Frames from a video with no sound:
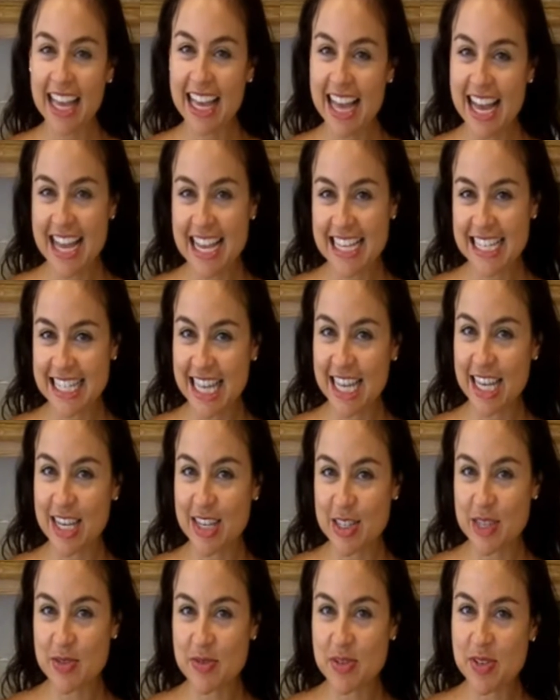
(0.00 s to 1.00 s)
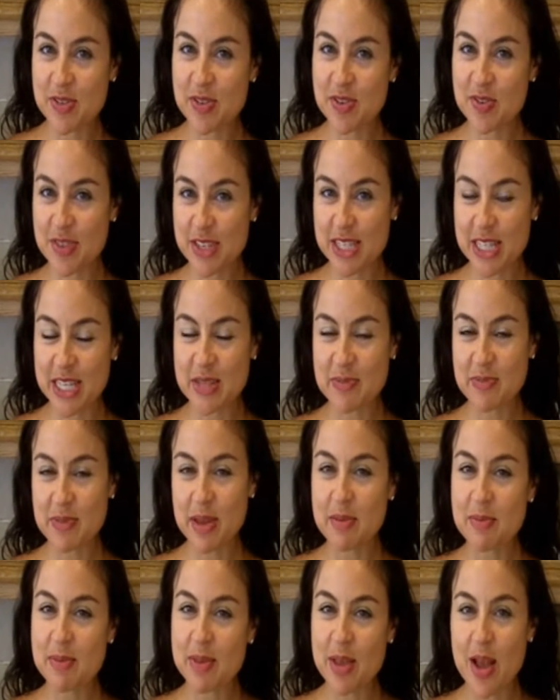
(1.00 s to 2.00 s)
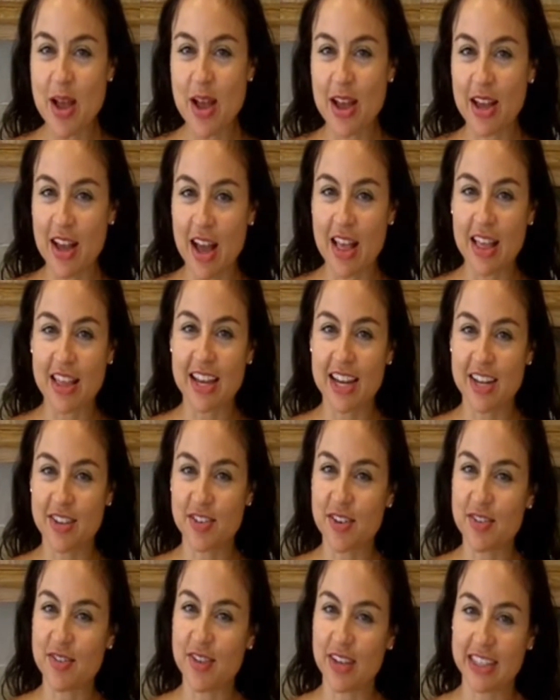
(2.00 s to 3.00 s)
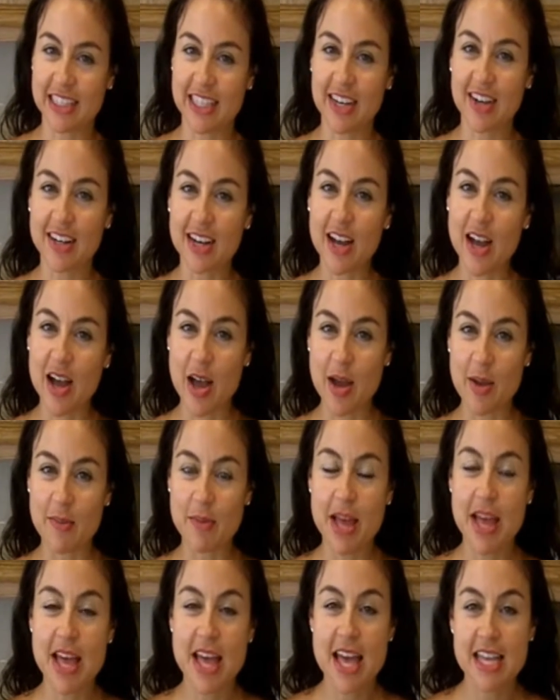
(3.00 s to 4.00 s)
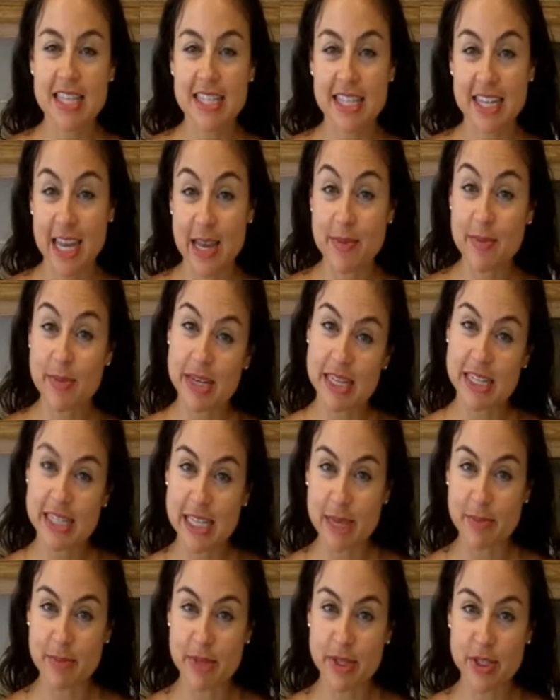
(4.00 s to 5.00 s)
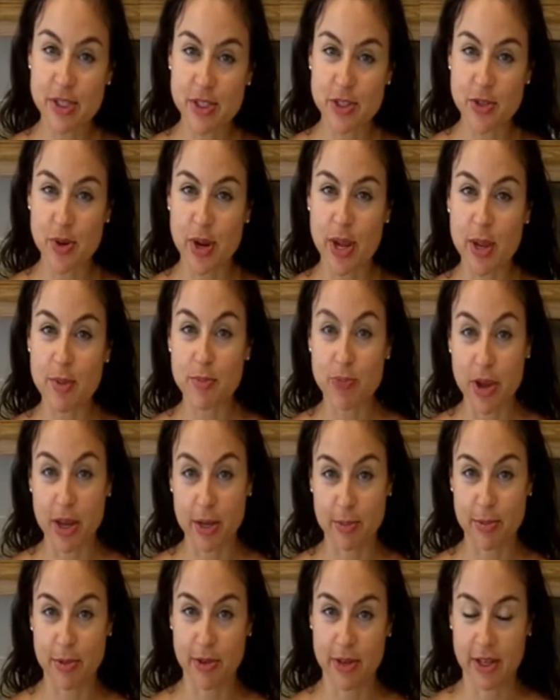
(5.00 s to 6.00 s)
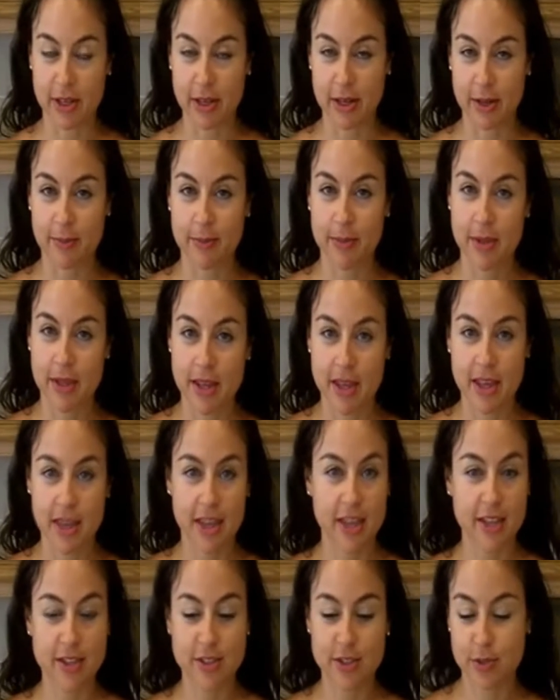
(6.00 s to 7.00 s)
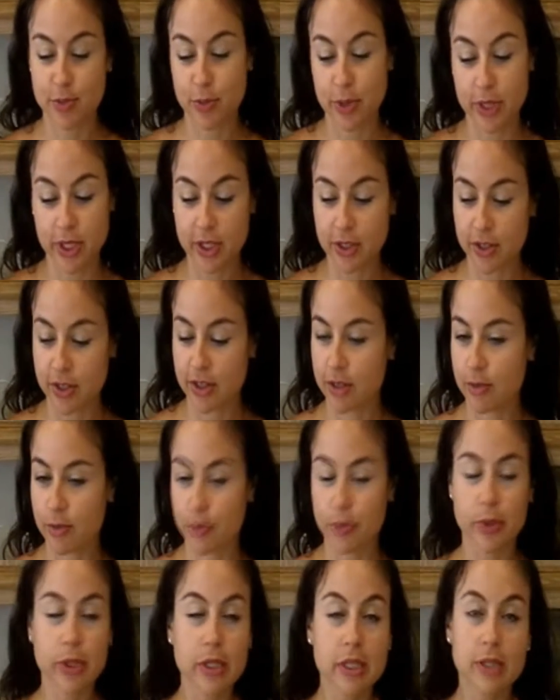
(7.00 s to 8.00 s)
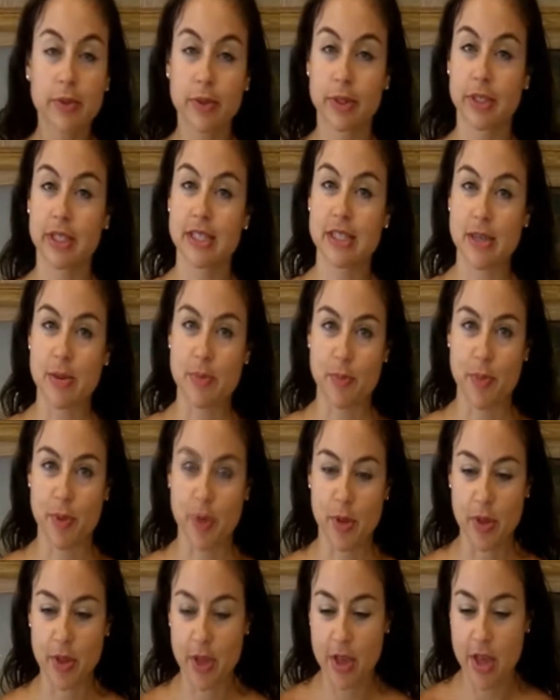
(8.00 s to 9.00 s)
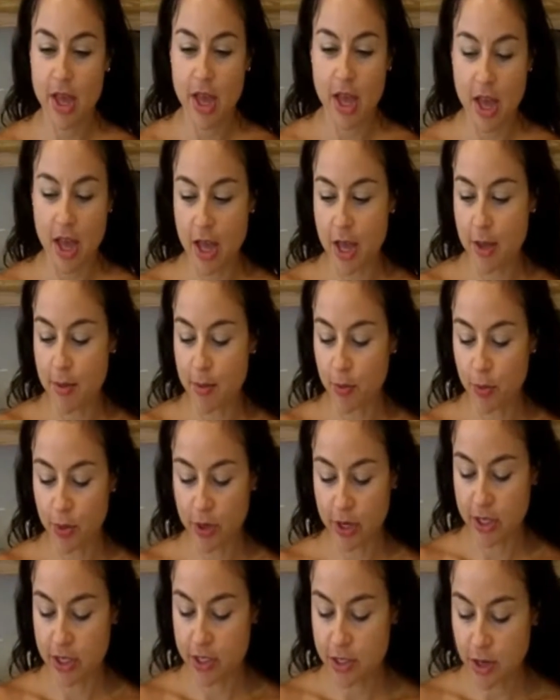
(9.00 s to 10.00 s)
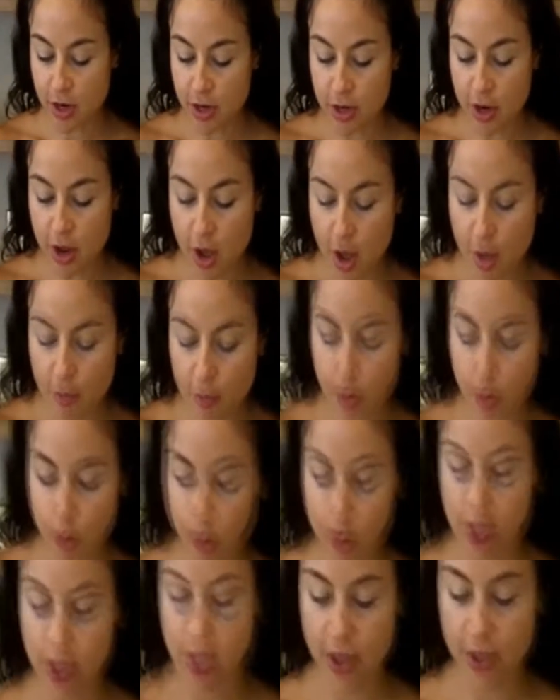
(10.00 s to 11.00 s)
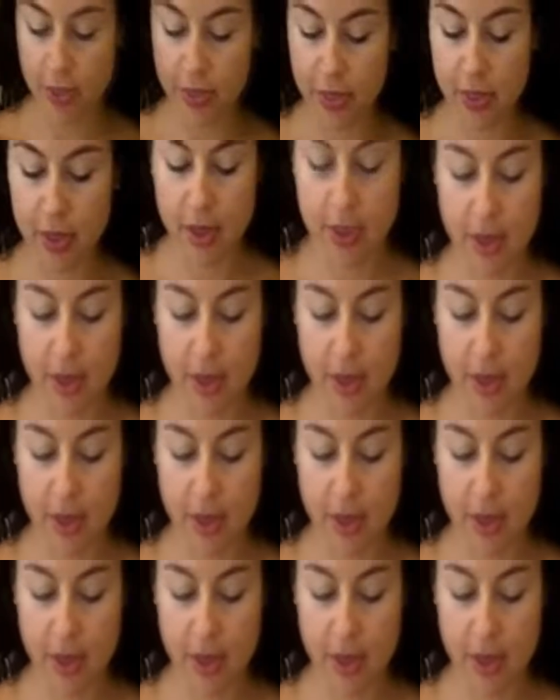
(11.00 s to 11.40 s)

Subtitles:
Hi guys, thank you so much for visiting my blog, alejandrafont.com. Today I'm going to demonstrate bread pudding. It's really good, really simple. We're going to start off with,